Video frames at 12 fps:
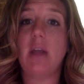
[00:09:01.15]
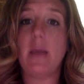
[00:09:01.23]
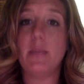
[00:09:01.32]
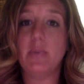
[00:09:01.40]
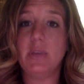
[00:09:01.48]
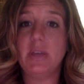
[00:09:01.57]

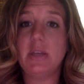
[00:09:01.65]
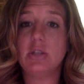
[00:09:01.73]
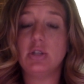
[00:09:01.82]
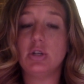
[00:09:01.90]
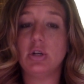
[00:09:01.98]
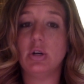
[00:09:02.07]
and
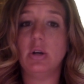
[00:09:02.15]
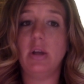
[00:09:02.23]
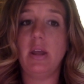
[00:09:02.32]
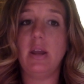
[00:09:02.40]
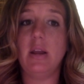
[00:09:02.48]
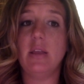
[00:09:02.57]
please turn
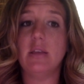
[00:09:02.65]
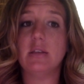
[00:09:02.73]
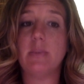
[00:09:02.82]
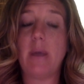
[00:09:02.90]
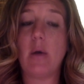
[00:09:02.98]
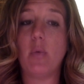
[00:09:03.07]
in this
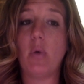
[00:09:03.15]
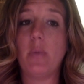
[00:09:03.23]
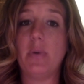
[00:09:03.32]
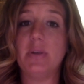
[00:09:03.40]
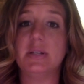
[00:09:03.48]
PowerPoint